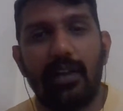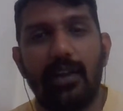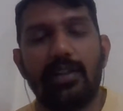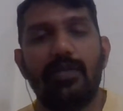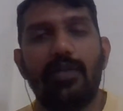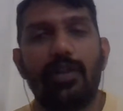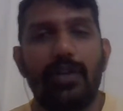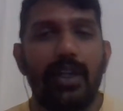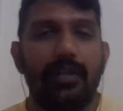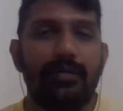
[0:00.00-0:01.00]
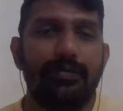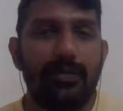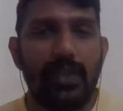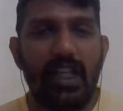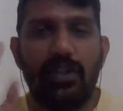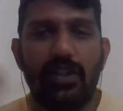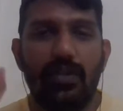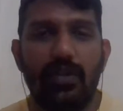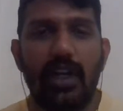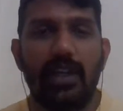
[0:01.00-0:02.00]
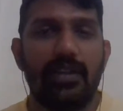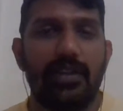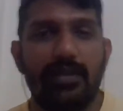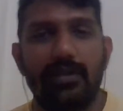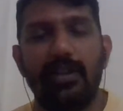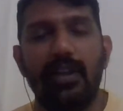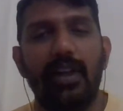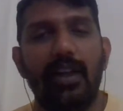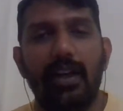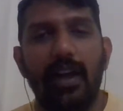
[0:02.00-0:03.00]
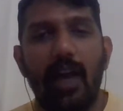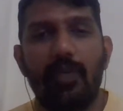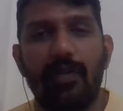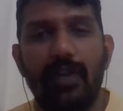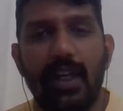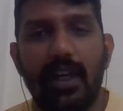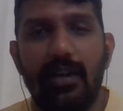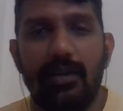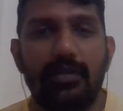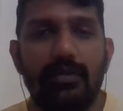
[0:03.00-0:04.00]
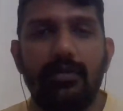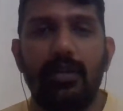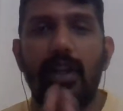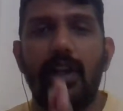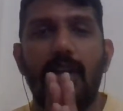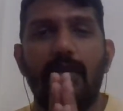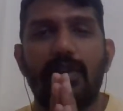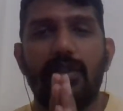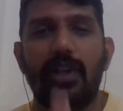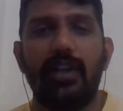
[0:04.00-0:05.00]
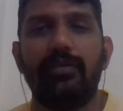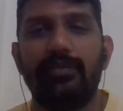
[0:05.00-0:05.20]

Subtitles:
That's it for today. See you guys. Happy weekend and namaste.